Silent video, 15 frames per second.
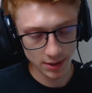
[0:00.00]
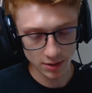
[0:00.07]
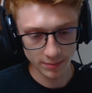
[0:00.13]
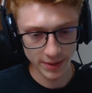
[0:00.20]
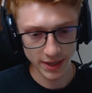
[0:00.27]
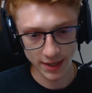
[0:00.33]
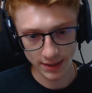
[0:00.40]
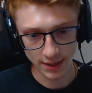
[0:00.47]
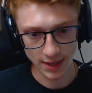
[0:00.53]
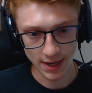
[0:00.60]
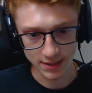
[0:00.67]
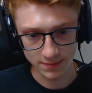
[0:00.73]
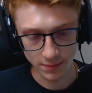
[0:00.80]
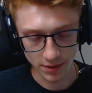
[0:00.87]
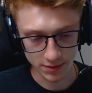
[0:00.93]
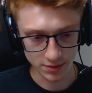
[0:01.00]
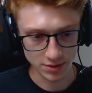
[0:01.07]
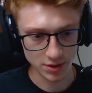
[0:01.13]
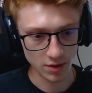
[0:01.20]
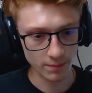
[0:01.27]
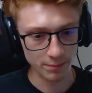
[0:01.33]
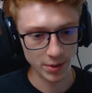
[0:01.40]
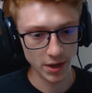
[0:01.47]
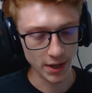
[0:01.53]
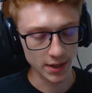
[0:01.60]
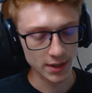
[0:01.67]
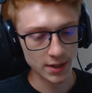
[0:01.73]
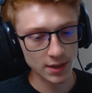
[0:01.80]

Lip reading: bit in the last month or so, but